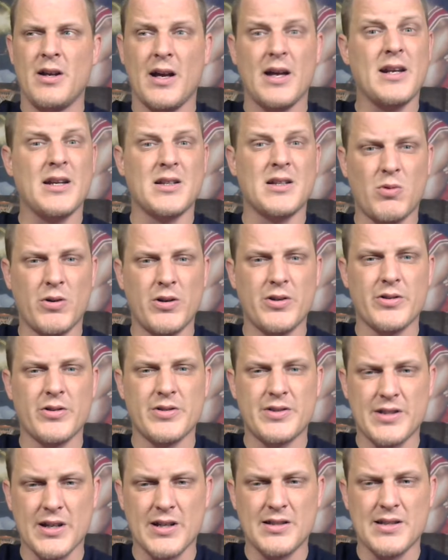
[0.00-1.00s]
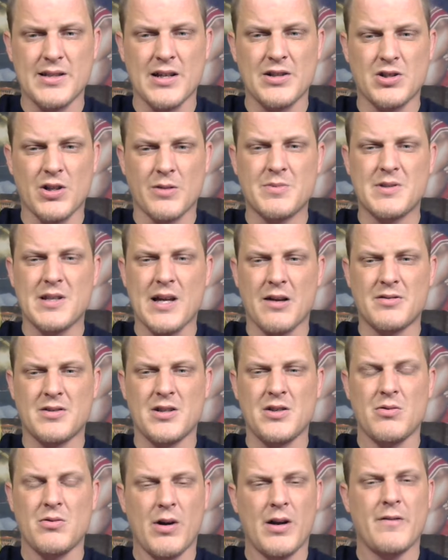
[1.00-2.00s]
And it's one of those things that jumps out
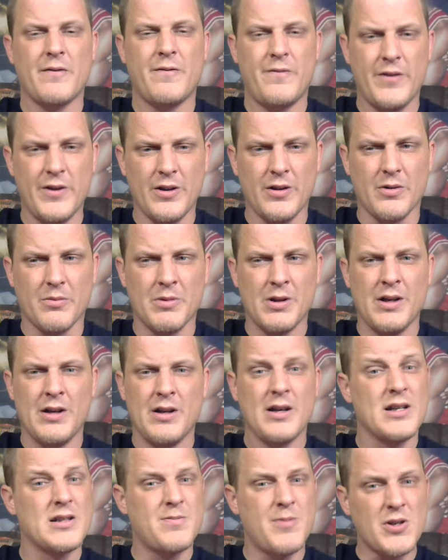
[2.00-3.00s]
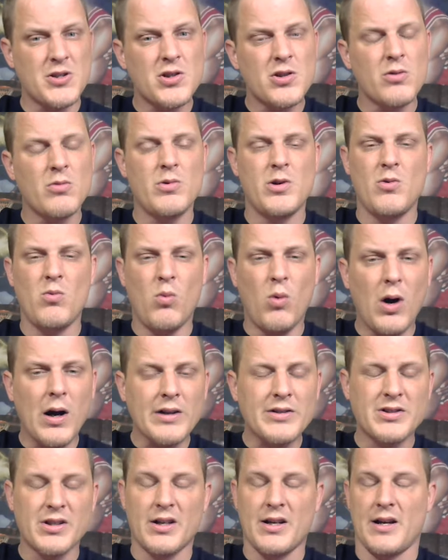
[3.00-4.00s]
to you on film, especially when you
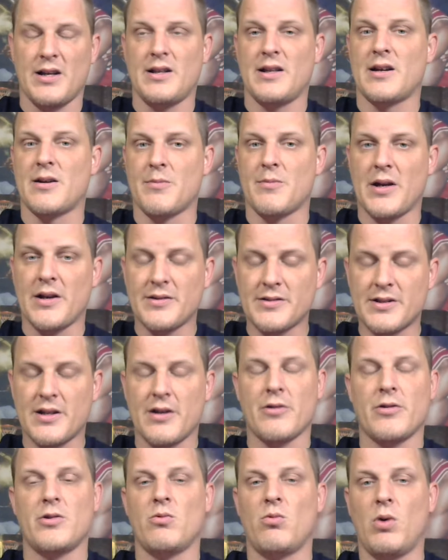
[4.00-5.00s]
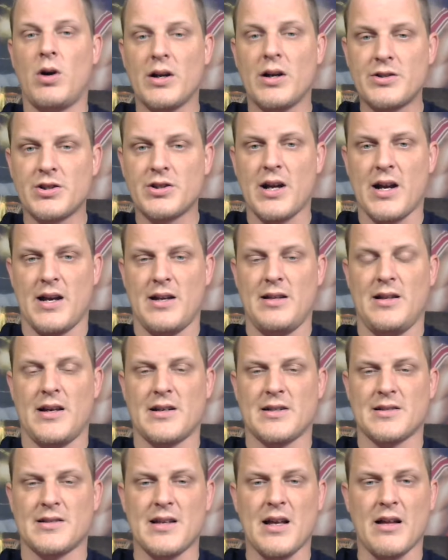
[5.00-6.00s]
watch a guy like a Myles Garrett, you watch a guy
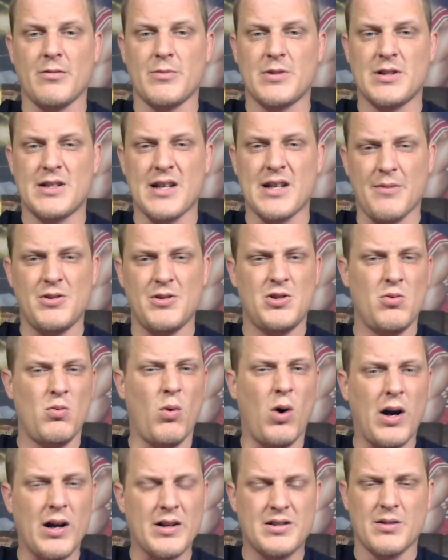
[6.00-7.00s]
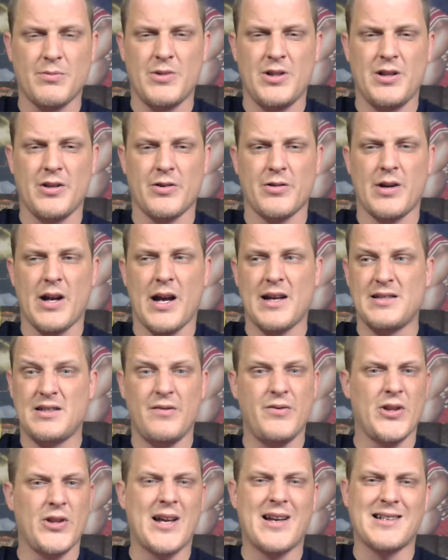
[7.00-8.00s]
like a Solomon Thomas, you watch some of the other guys,
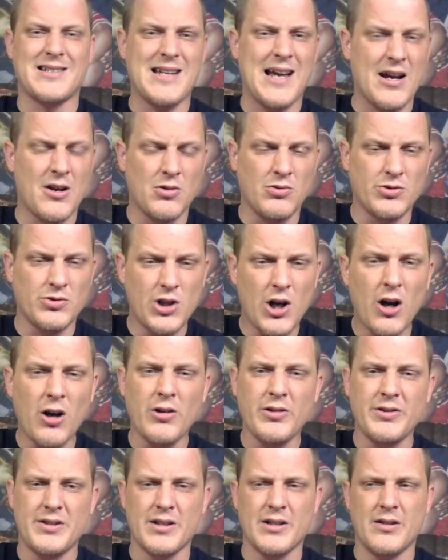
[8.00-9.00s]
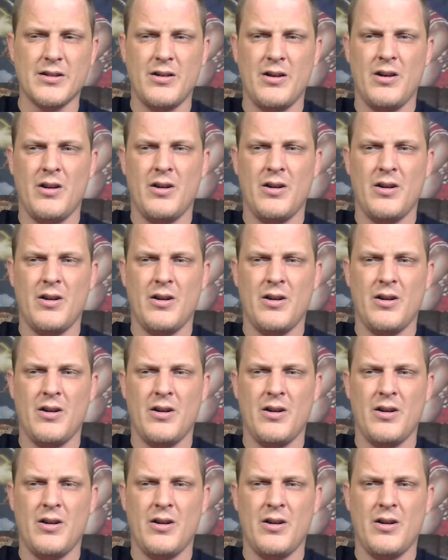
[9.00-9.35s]
even like a Taco Charlton.